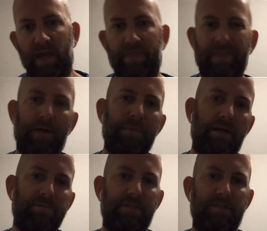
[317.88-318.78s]
And then that
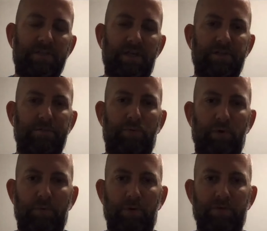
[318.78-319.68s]
becomes a discussion
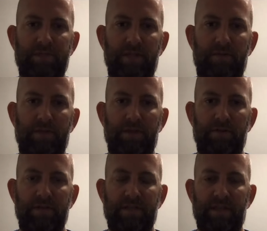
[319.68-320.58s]
point where you say you think
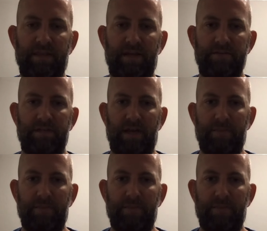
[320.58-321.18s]
you need 10,000.